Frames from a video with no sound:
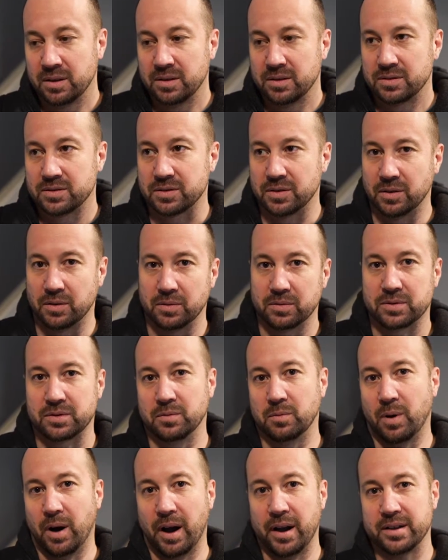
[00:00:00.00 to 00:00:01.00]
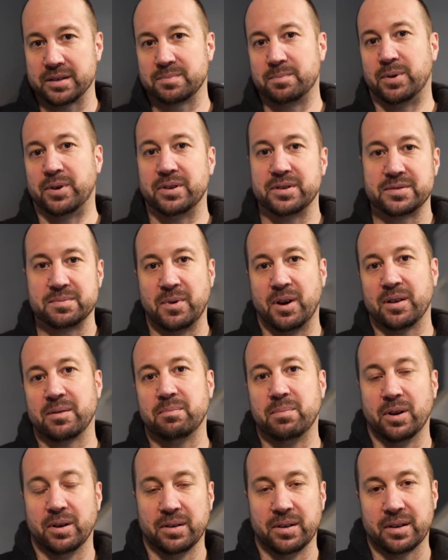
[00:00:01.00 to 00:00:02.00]
So why is
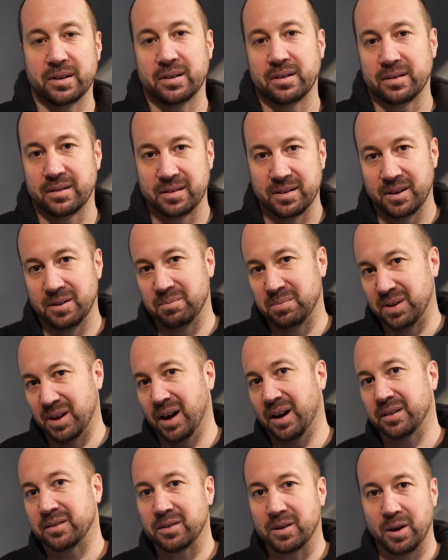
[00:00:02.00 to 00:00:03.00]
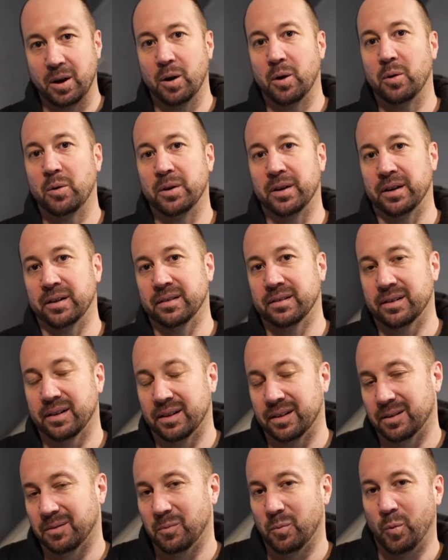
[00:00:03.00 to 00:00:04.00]
Birdsmouth building, beyond code, and
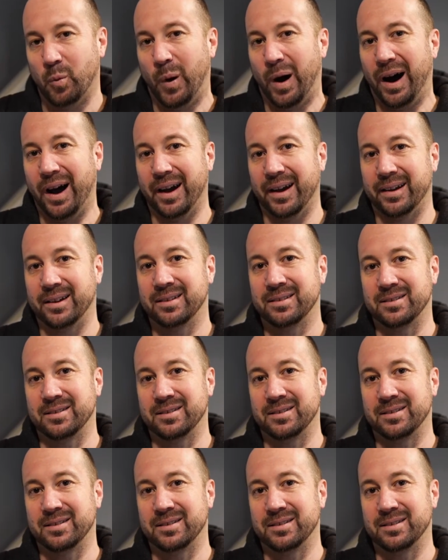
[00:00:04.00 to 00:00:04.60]
why